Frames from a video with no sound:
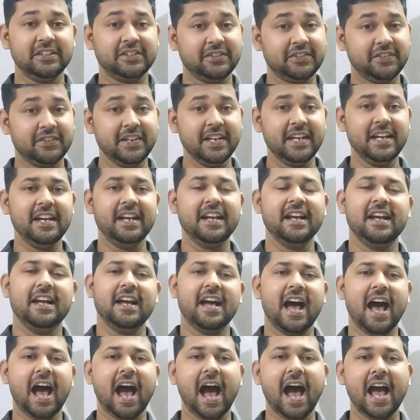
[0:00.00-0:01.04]
three
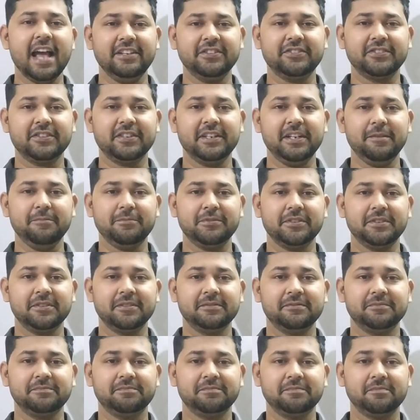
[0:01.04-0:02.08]
ice
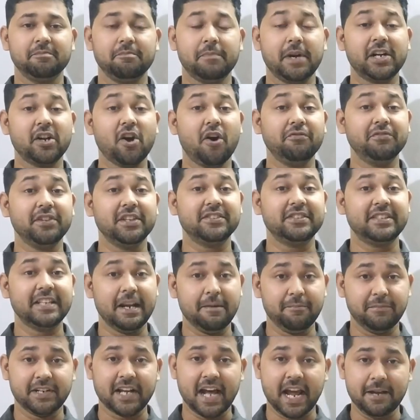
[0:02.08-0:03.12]
creams, but of the
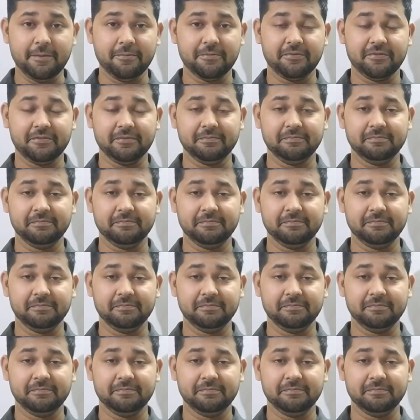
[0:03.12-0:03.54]
same type.